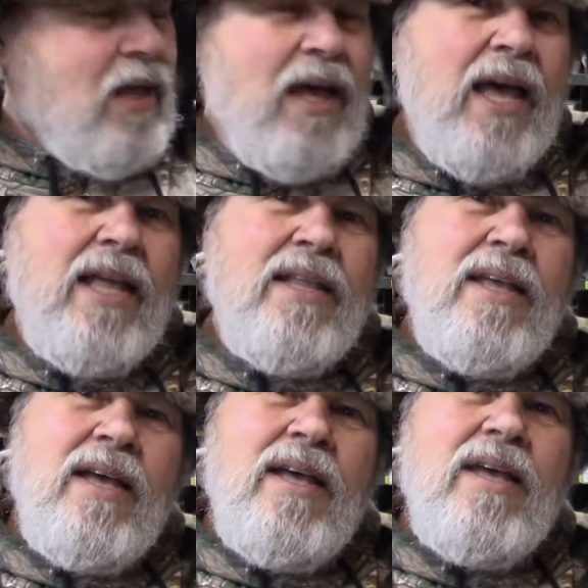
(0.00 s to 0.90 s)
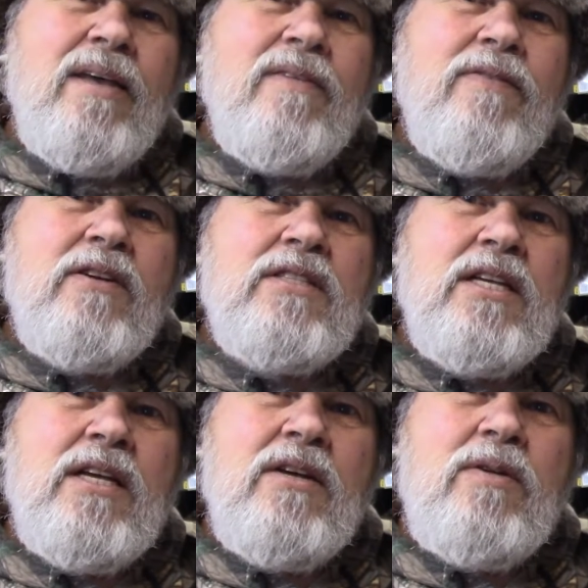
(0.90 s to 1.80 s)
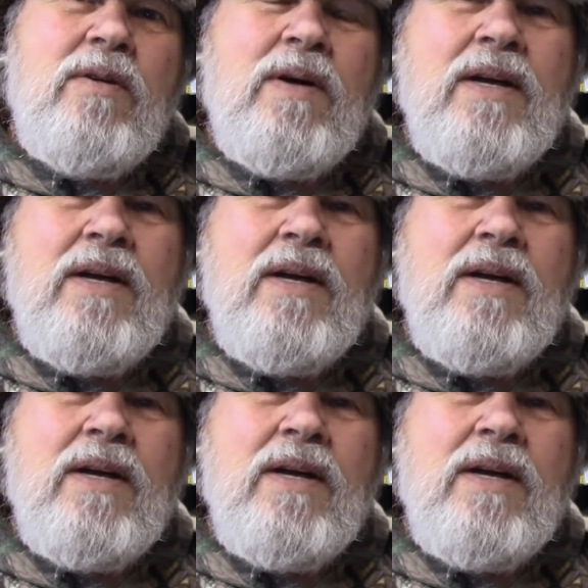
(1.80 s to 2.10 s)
and first thing you know,